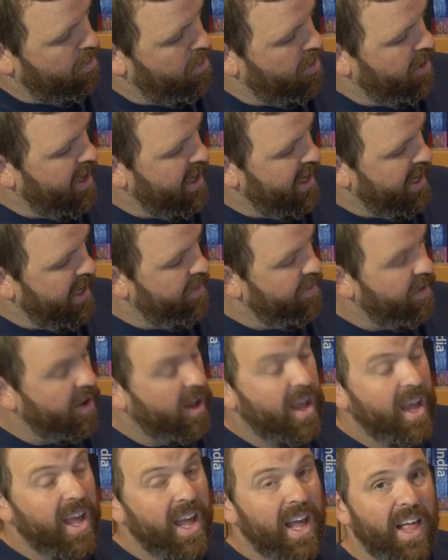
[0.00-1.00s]
more negative.
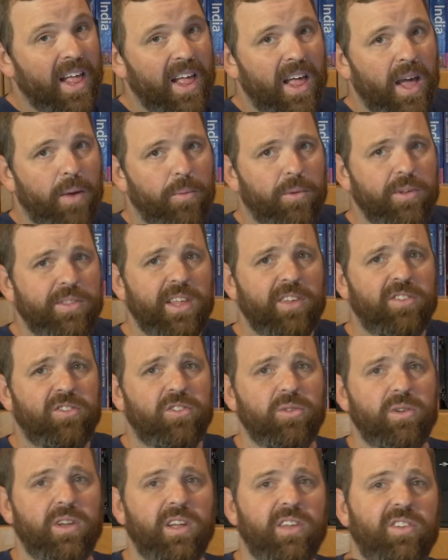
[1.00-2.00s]
And what that's
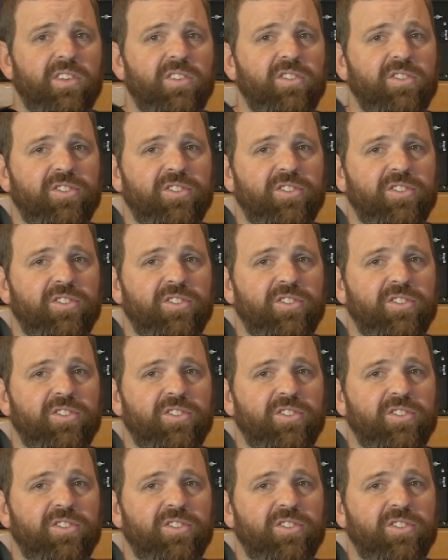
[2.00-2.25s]
doing is it's